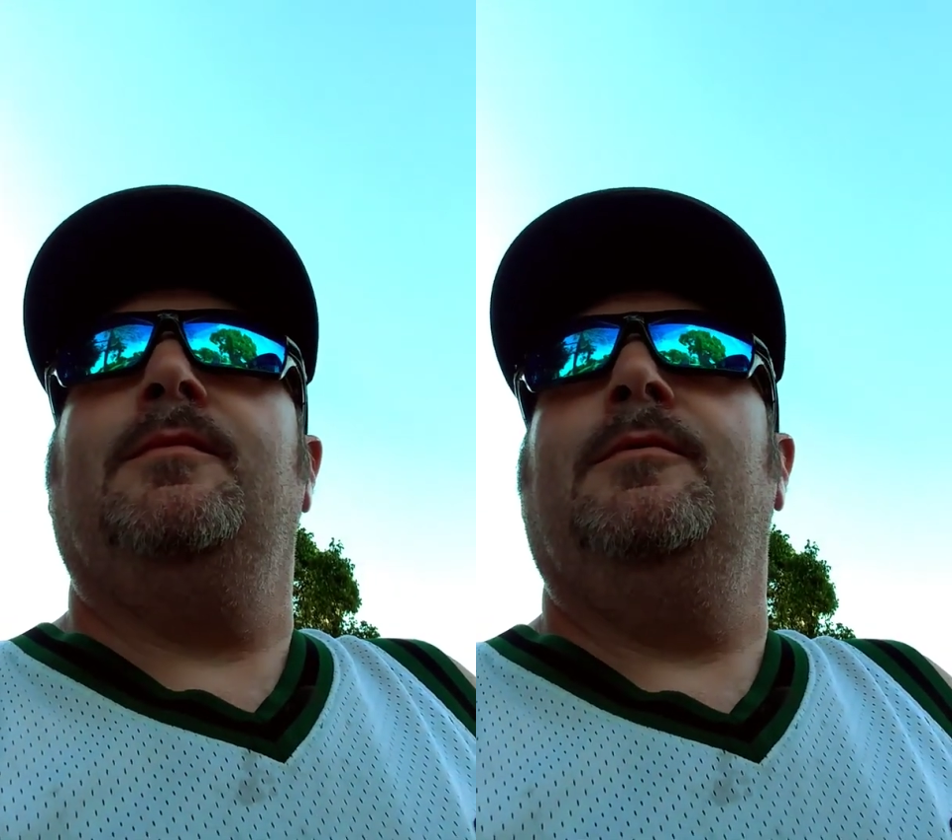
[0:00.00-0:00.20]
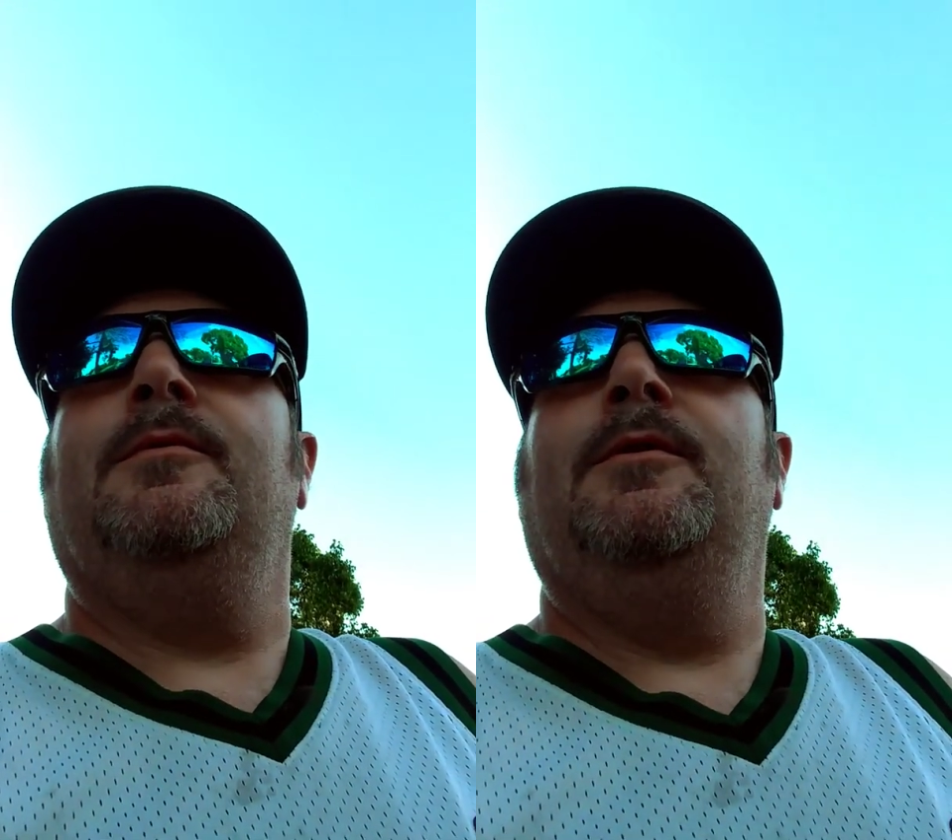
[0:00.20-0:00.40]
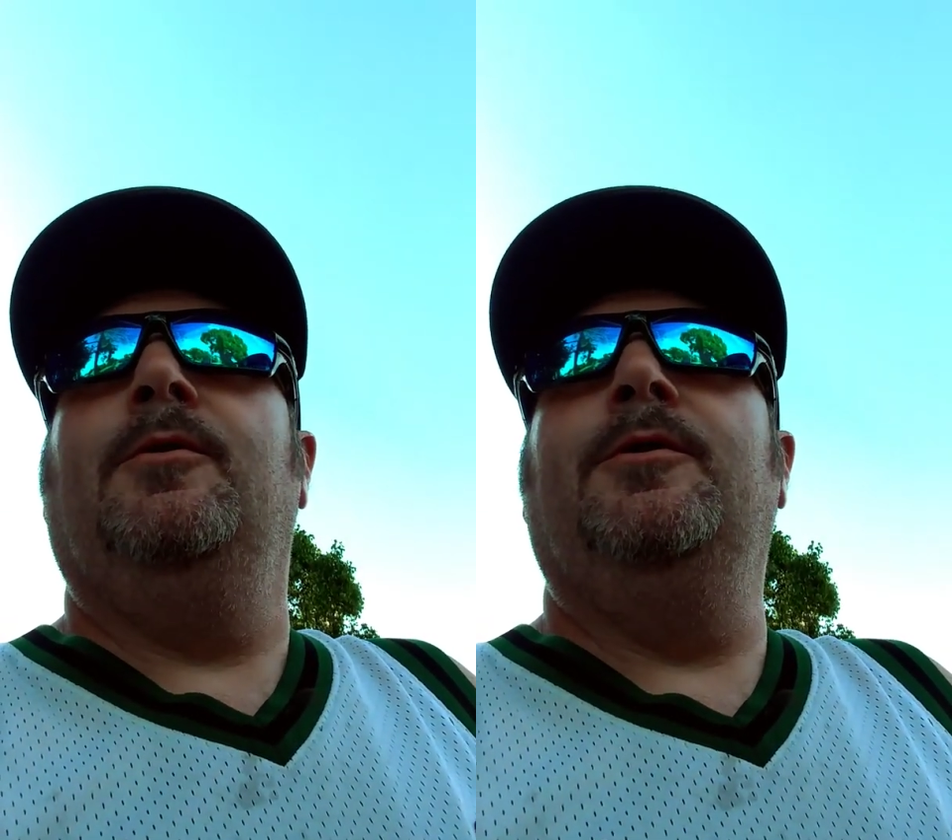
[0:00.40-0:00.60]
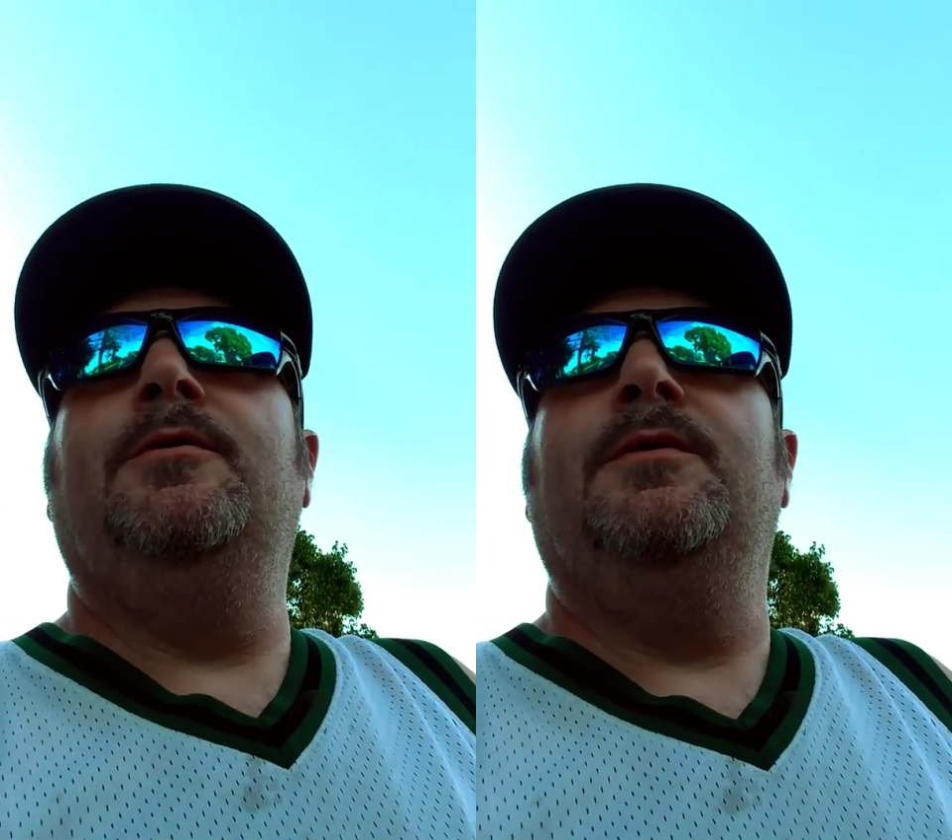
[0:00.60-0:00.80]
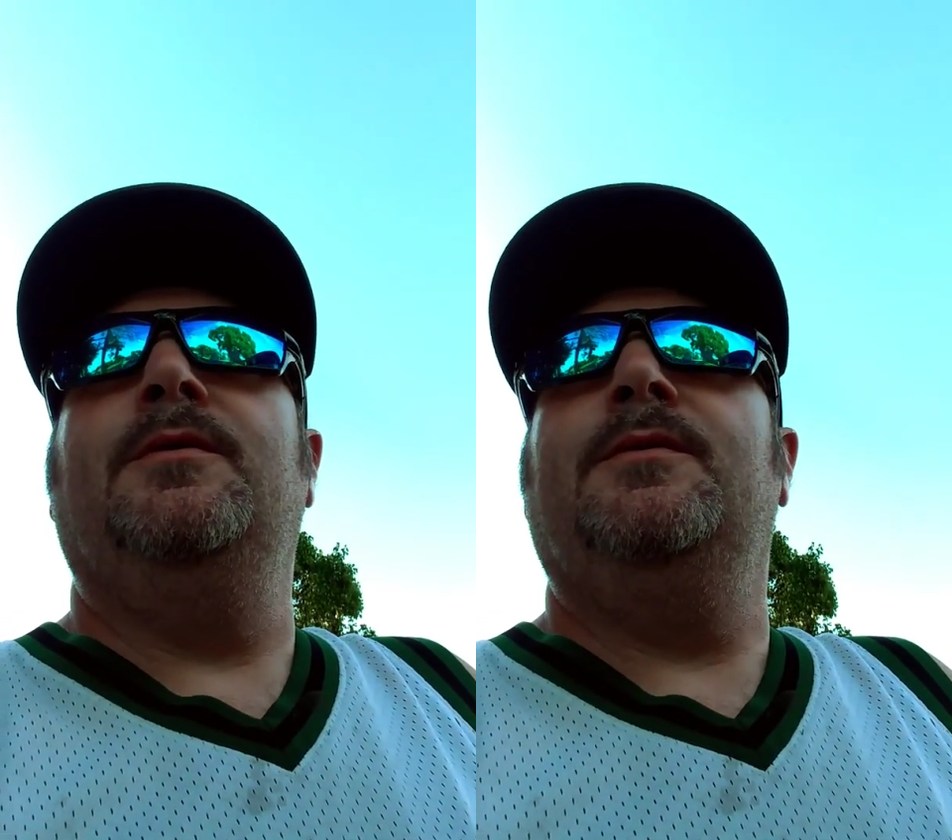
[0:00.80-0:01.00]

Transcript: the lower unit